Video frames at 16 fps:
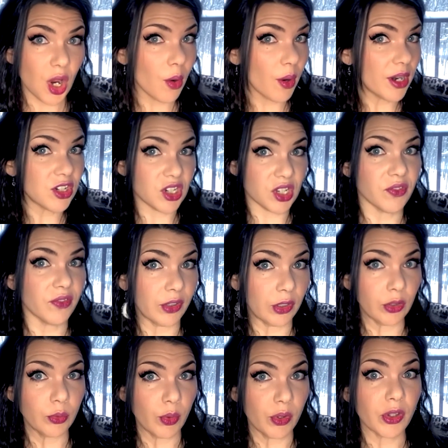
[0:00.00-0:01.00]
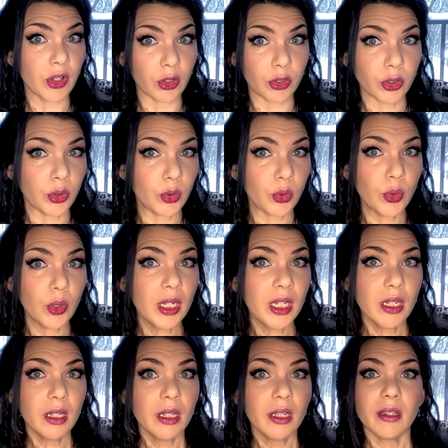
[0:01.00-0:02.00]
I just filled with glue
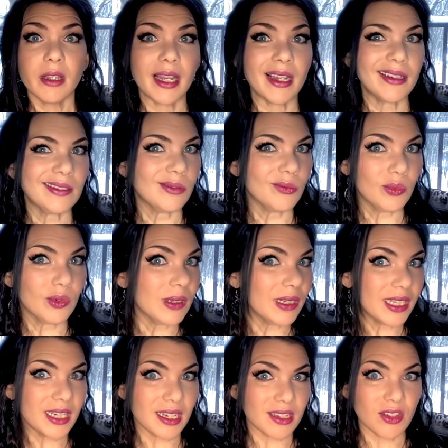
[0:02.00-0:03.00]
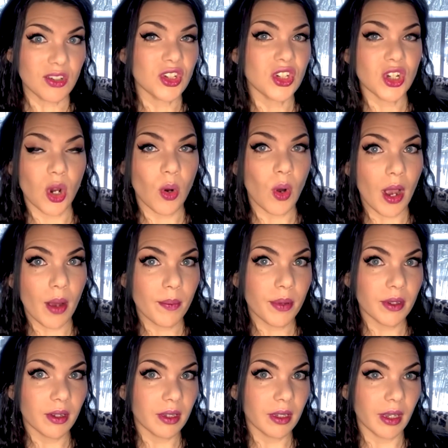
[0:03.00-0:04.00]
that really doesn't show up
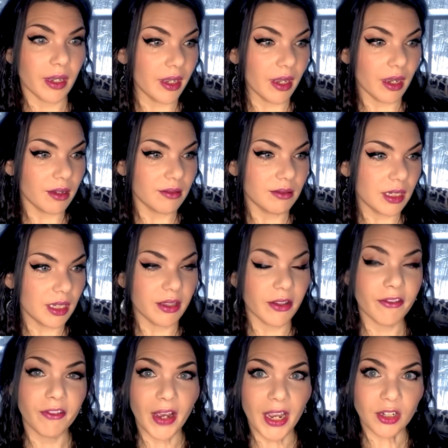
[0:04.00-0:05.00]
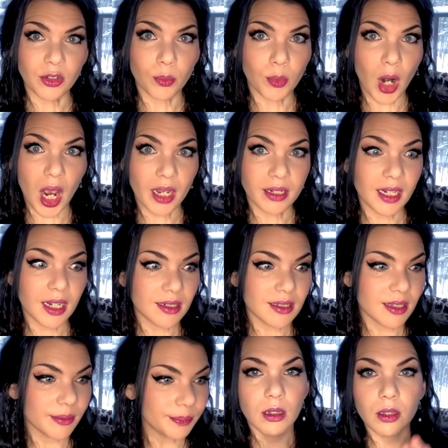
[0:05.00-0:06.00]
in the final
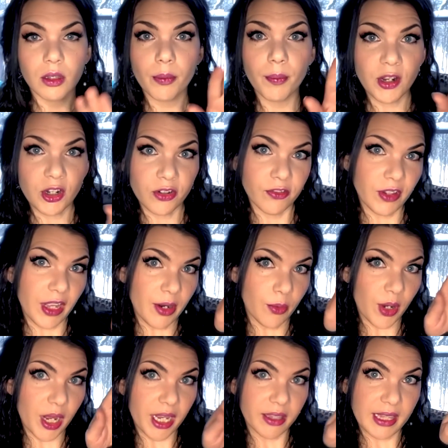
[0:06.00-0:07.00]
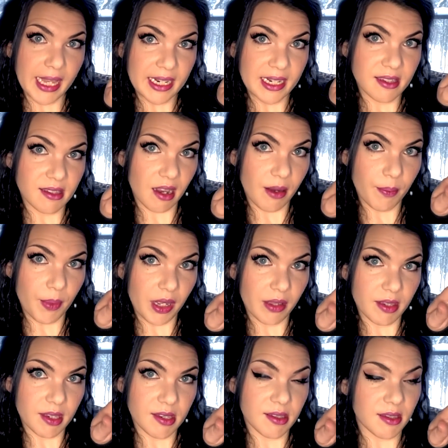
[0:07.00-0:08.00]
product. The butterfly wing that is up on
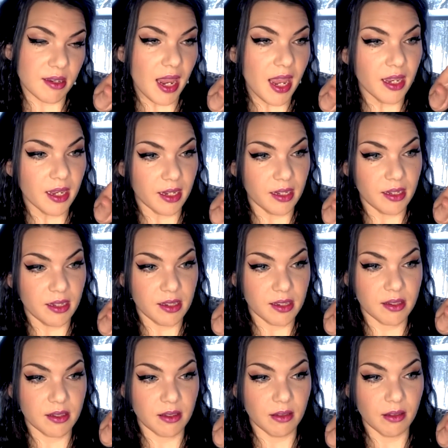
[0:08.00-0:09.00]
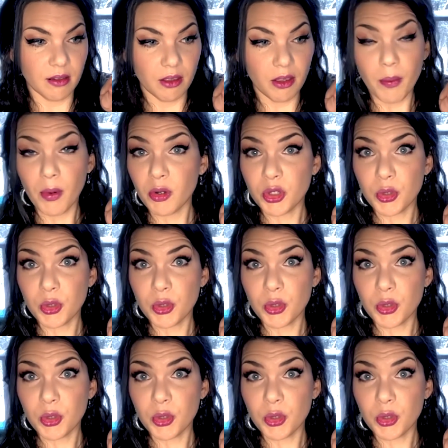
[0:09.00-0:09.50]
the snake is the most